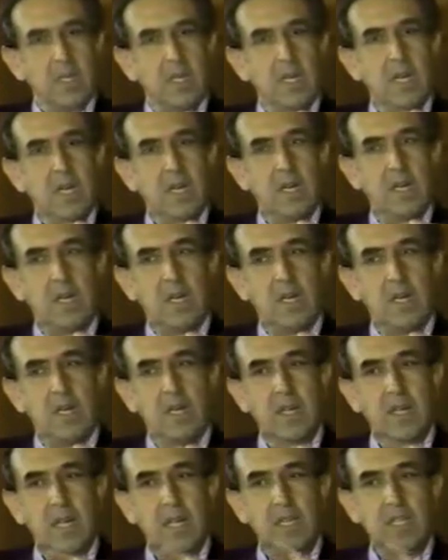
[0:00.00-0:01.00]

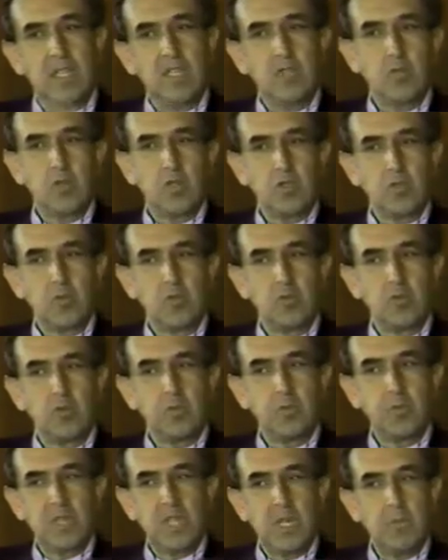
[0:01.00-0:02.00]
And this was what
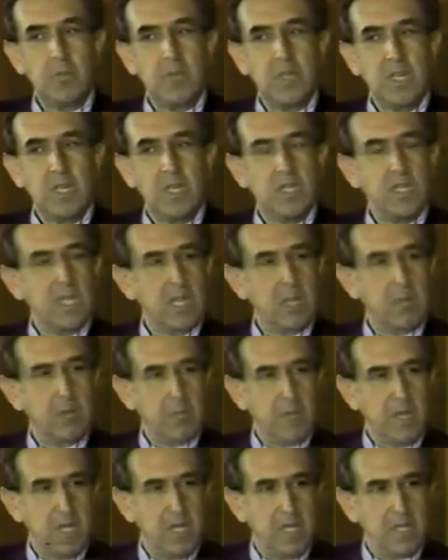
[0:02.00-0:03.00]
was preeminent in our
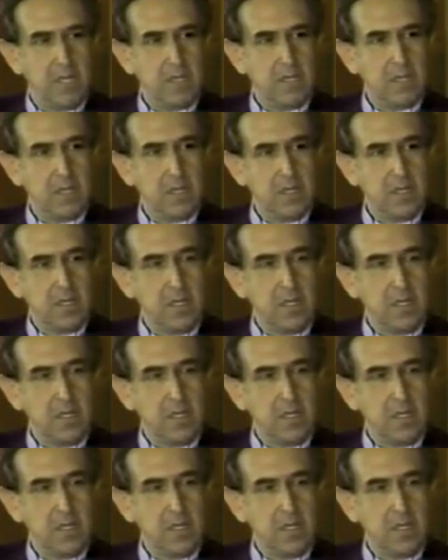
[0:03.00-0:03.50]
minds.